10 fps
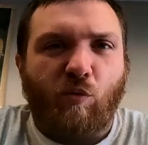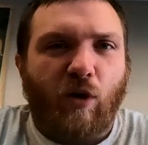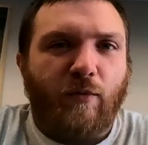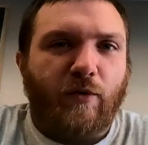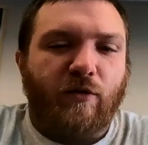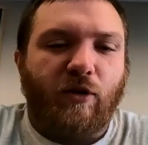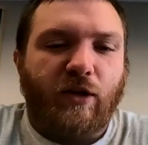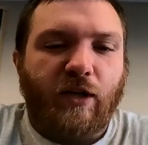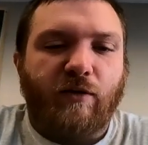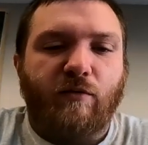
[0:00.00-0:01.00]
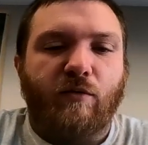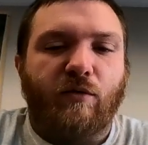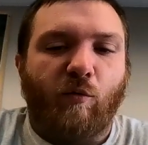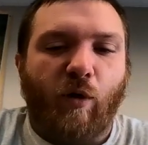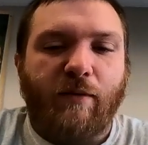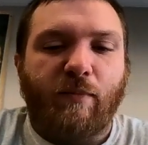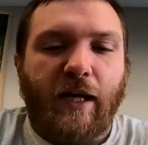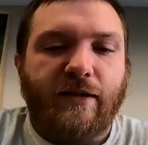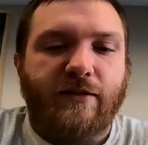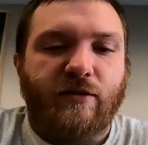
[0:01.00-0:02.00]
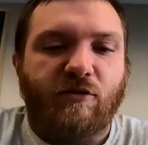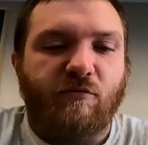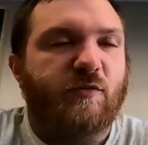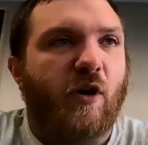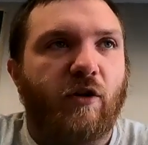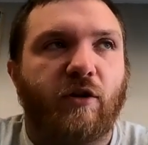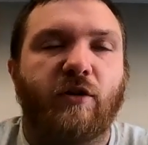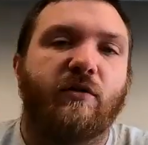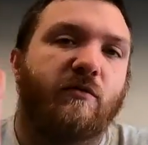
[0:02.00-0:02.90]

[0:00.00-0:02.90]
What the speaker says: squareable looking wake baits, some smaller,